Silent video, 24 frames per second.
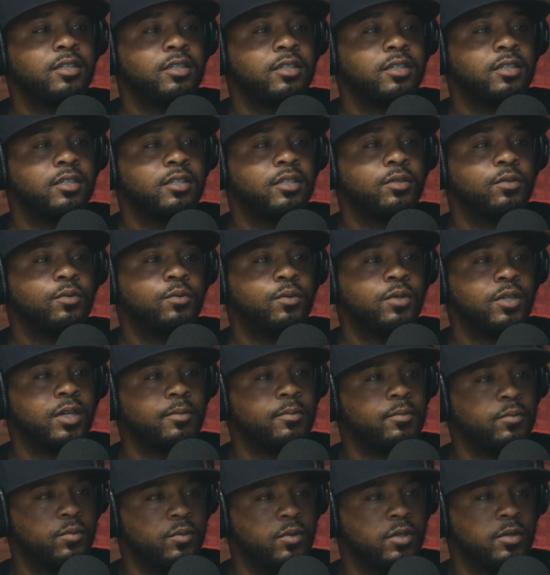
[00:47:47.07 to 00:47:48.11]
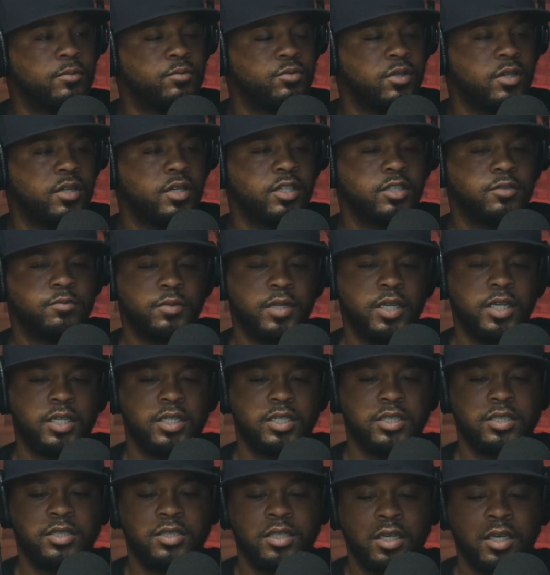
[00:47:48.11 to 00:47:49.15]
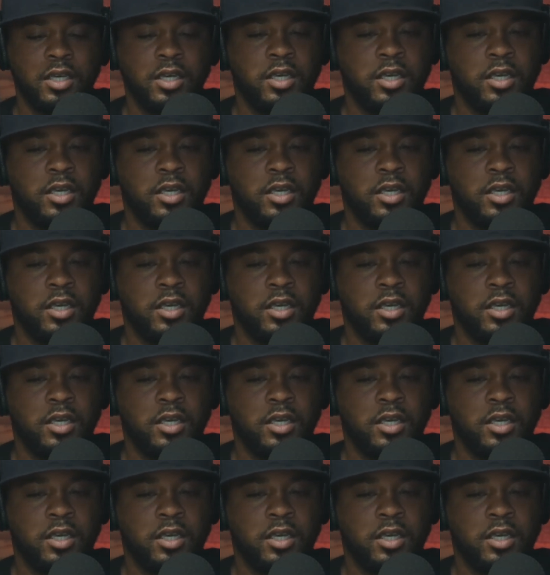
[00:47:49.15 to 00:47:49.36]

Uh huh. What I'm what I'm trying to explain is